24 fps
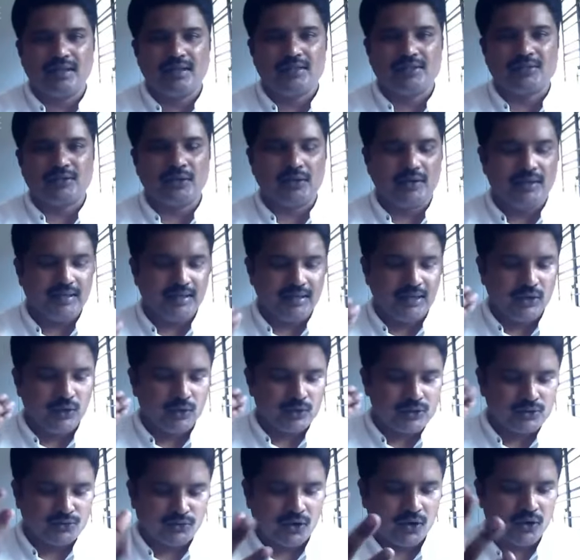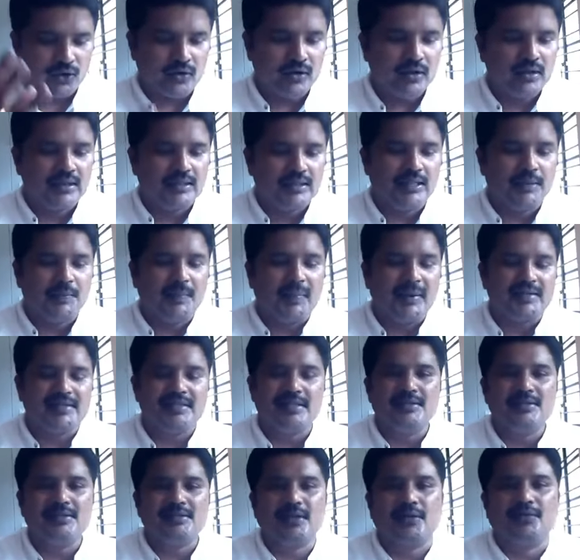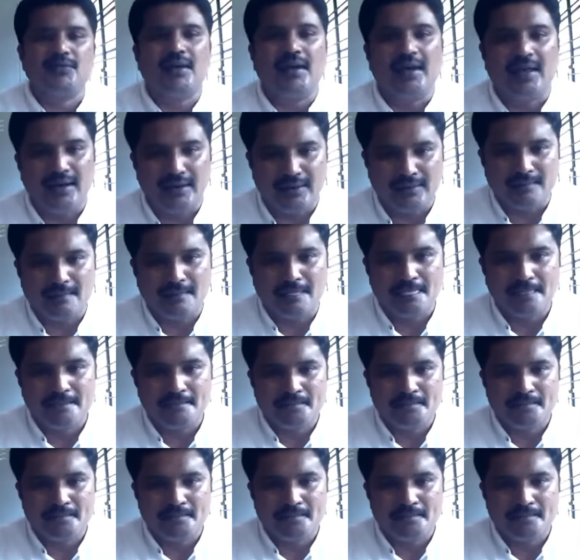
So he looks for the presence of the Helen,